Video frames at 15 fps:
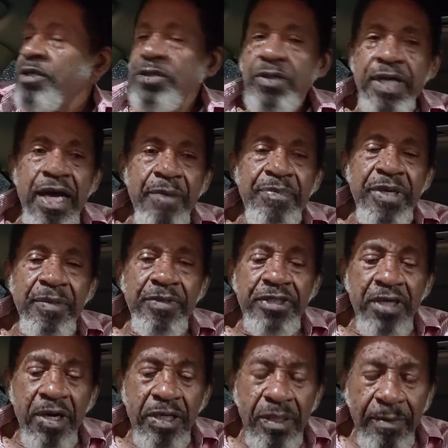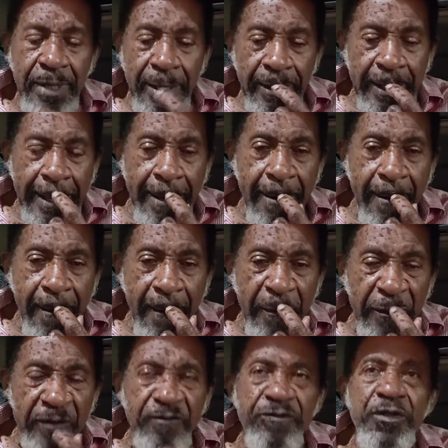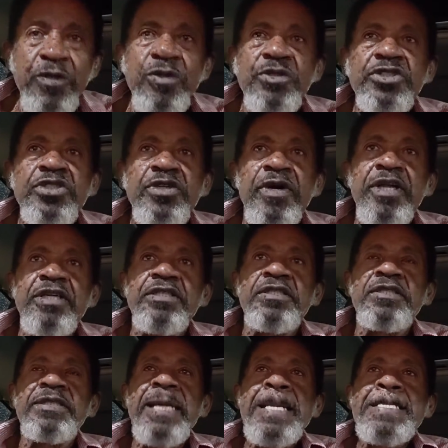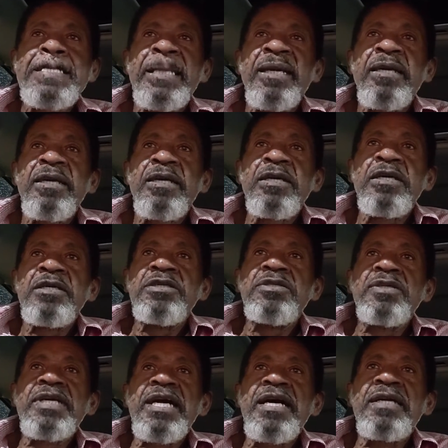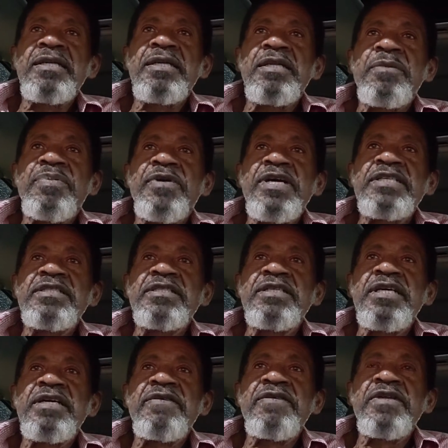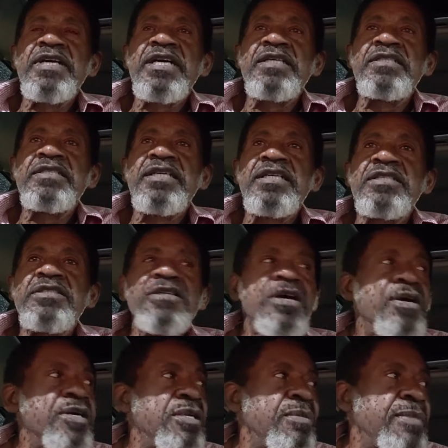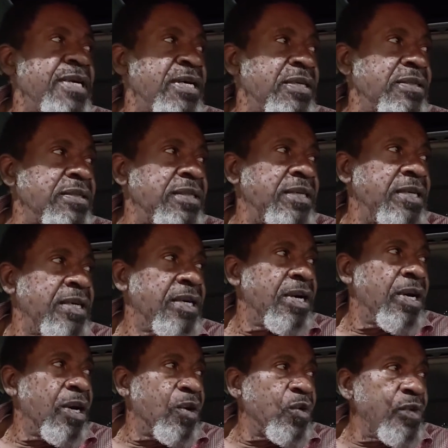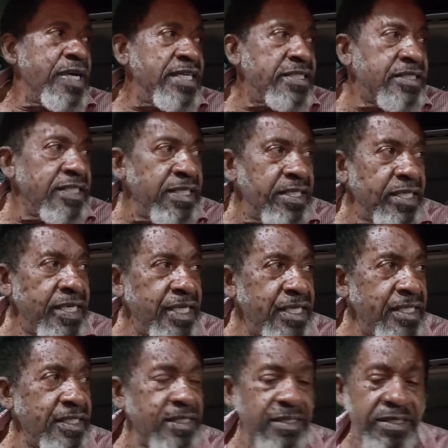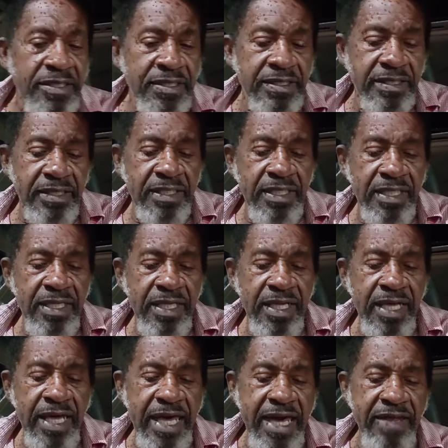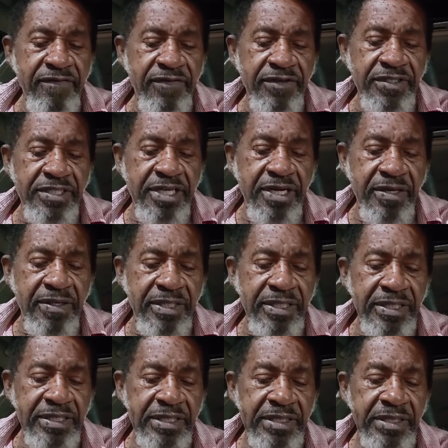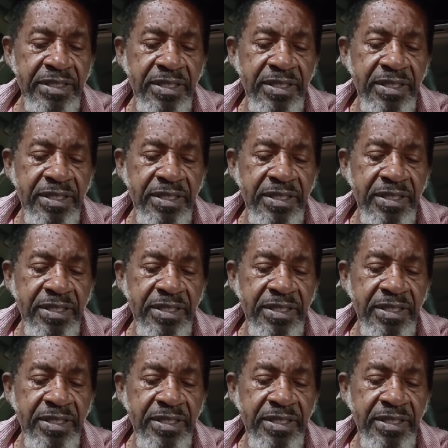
you got people talking about now food shortages you got the president of the United States talking about arresting his adversaries.